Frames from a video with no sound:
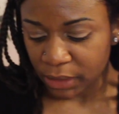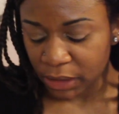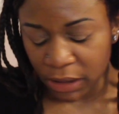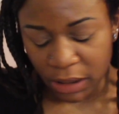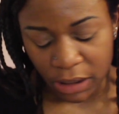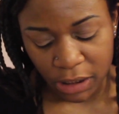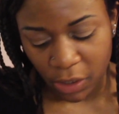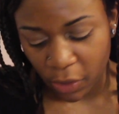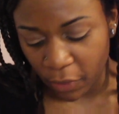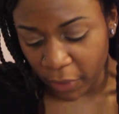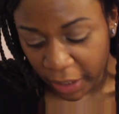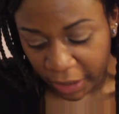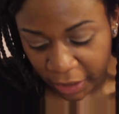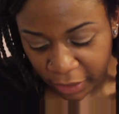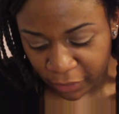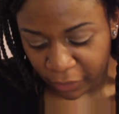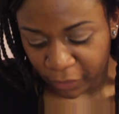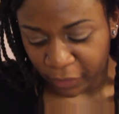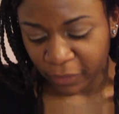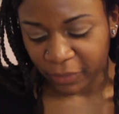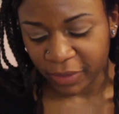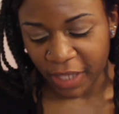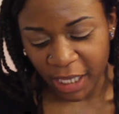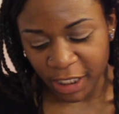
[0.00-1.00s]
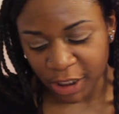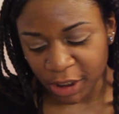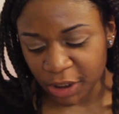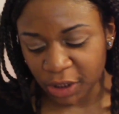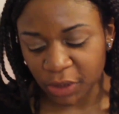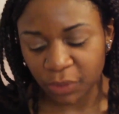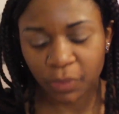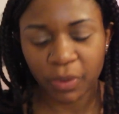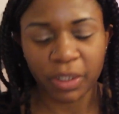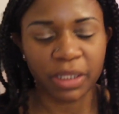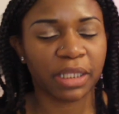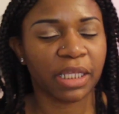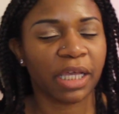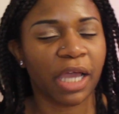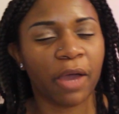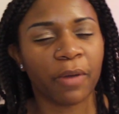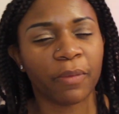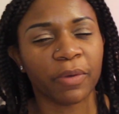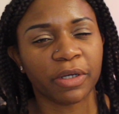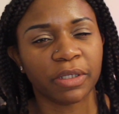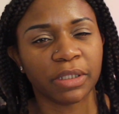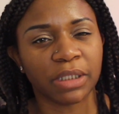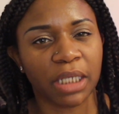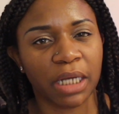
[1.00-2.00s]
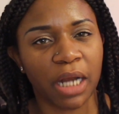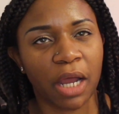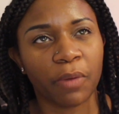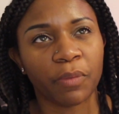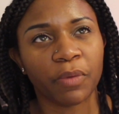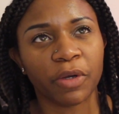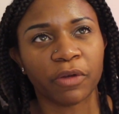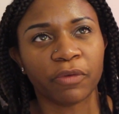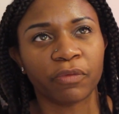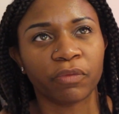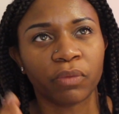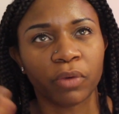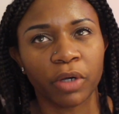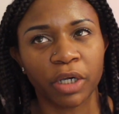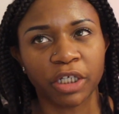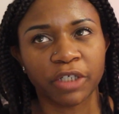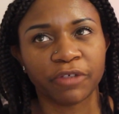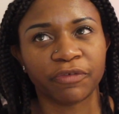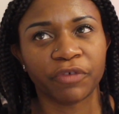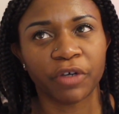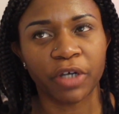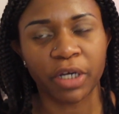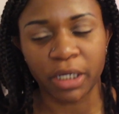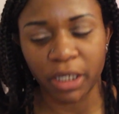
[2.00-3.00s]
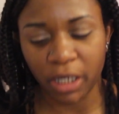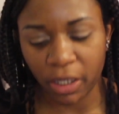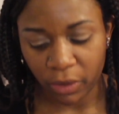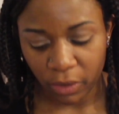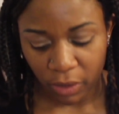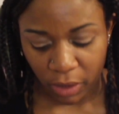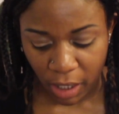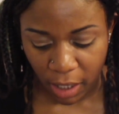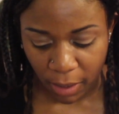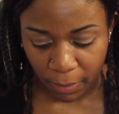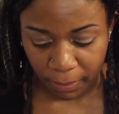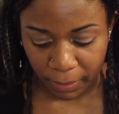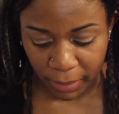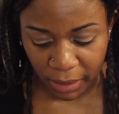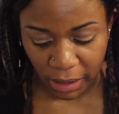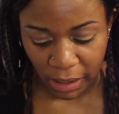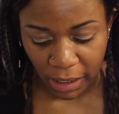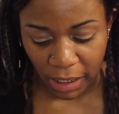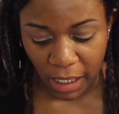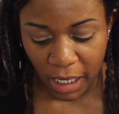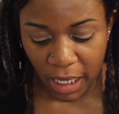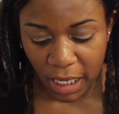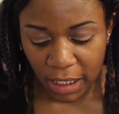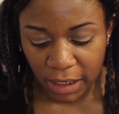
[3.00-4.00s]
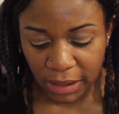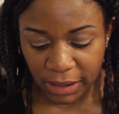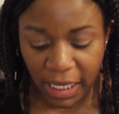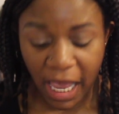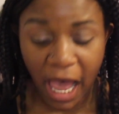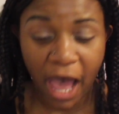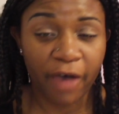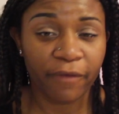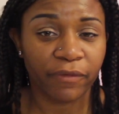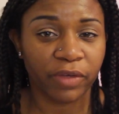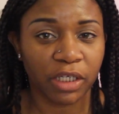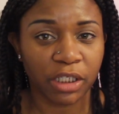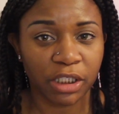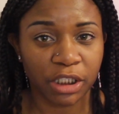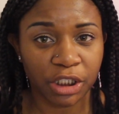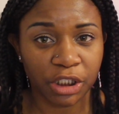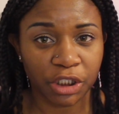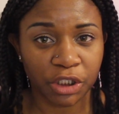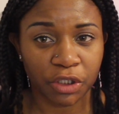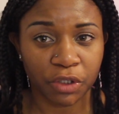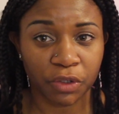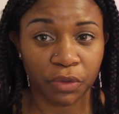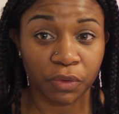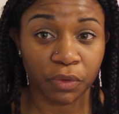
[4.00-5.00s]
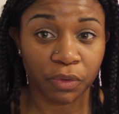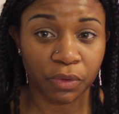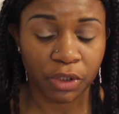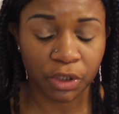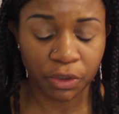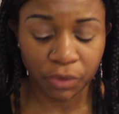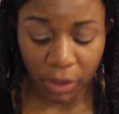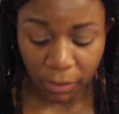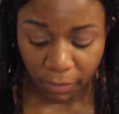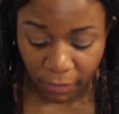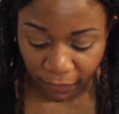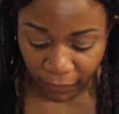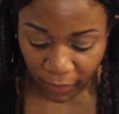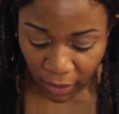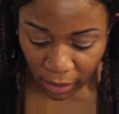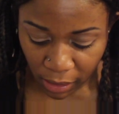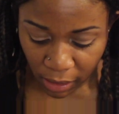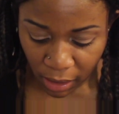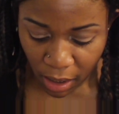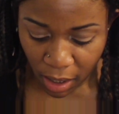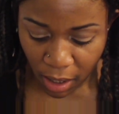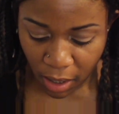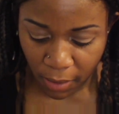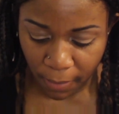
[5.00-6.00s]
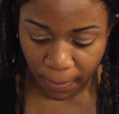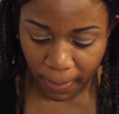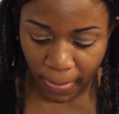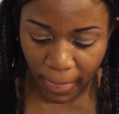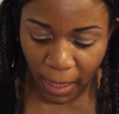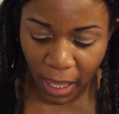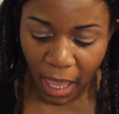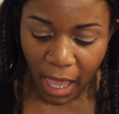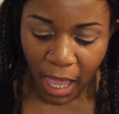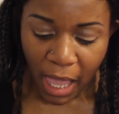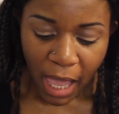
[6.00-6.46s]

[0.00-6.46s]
So anywho, that's just one thing I would have done. I would have worked for another company to have an additional stream of income.